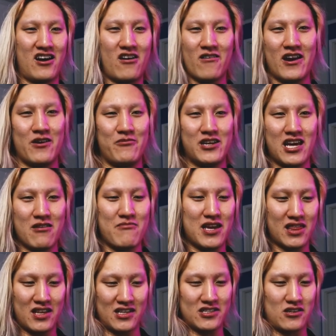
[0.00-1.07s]
all right, we got to
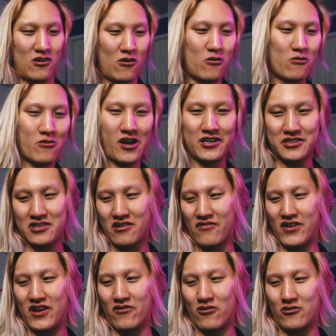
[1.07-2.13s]
make this whole roster
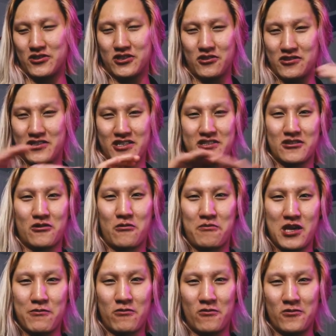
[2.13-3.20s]
of heroes so it's just so
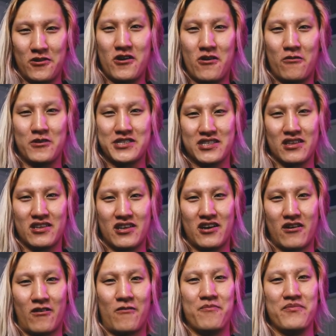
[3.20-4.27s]
people know what's in the
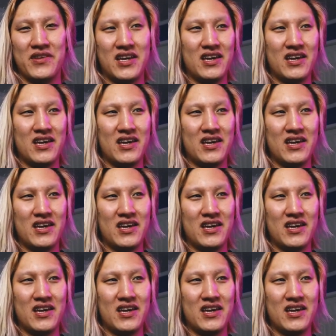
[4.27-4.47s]
know,